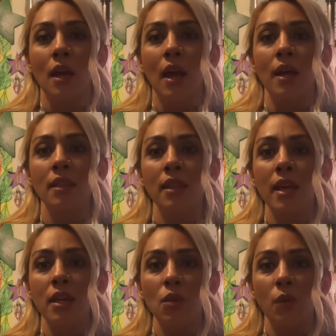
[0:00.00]
And then
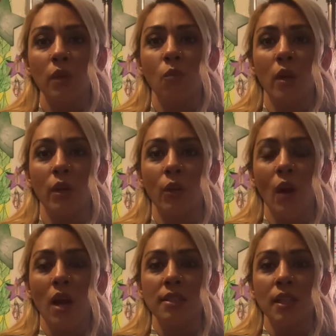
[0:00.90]
you would want to
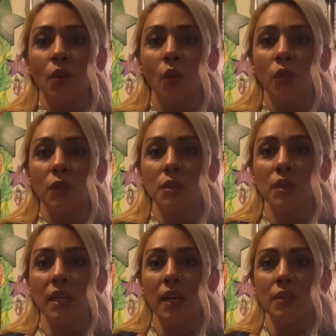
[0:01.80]
cross it over to
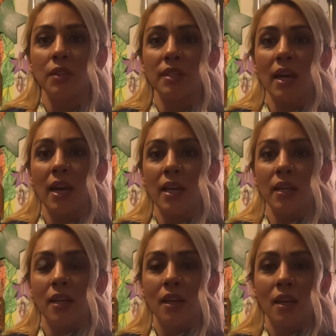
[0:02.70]
the other side
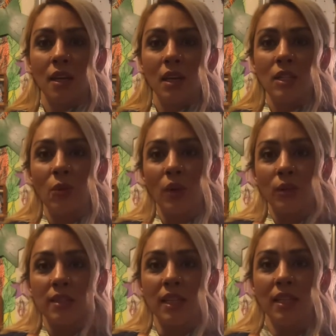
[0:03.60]
to where it looks
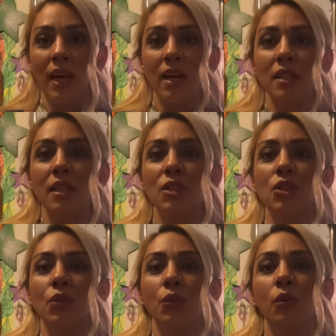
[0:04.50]
like that, and then
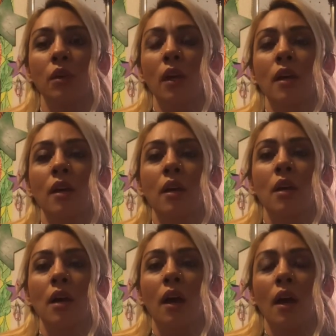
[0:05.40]
do
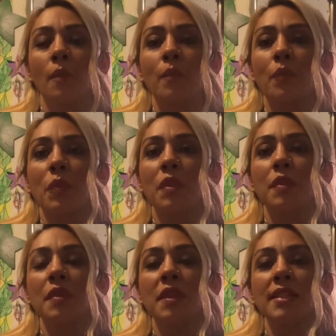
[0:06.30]

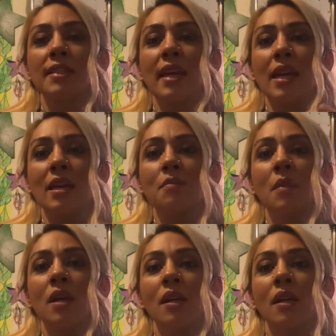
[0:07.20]
the same
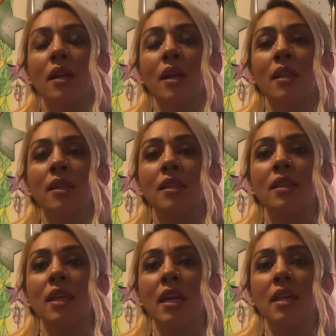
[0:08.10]

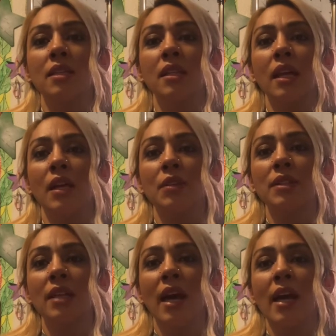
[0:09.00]
thing to the other
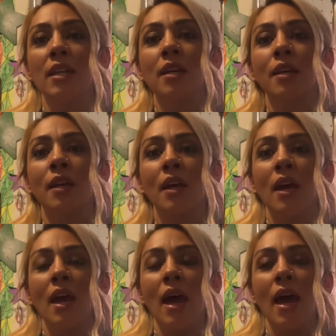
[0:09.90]
side,
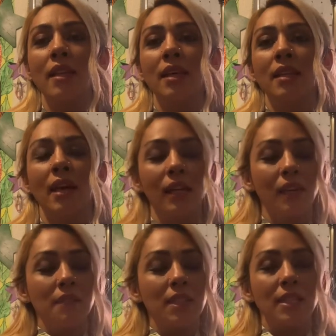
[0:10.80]
and then that
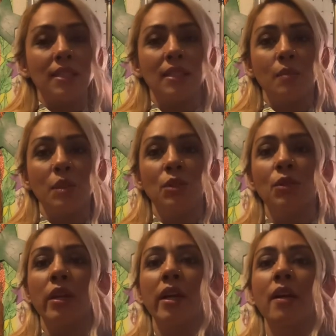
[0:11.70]
gives it
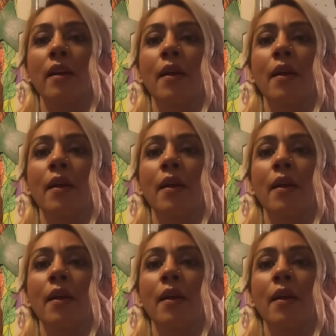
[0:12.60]
symmetry.